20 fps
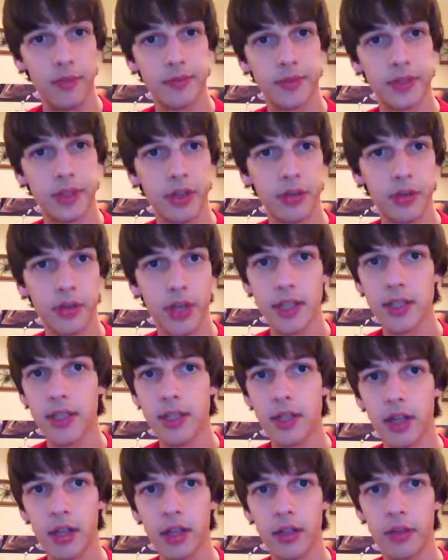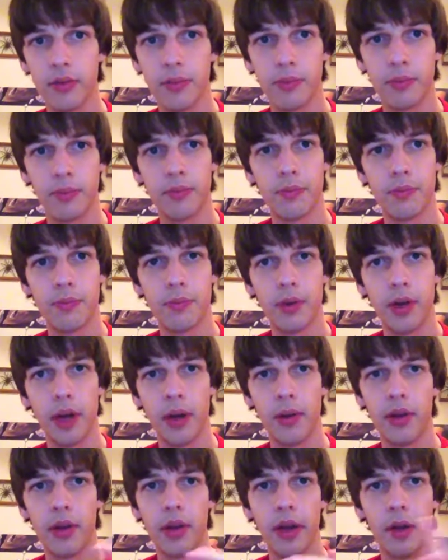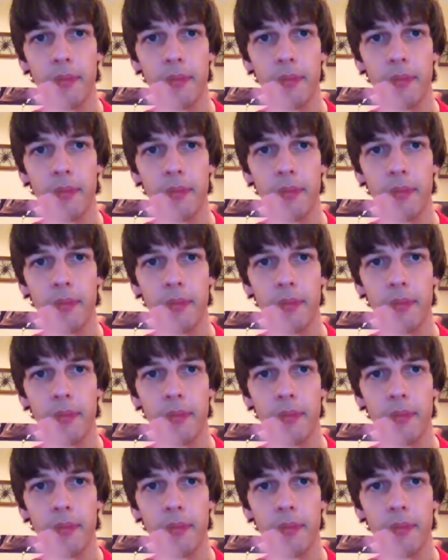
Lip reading: So that's another pretty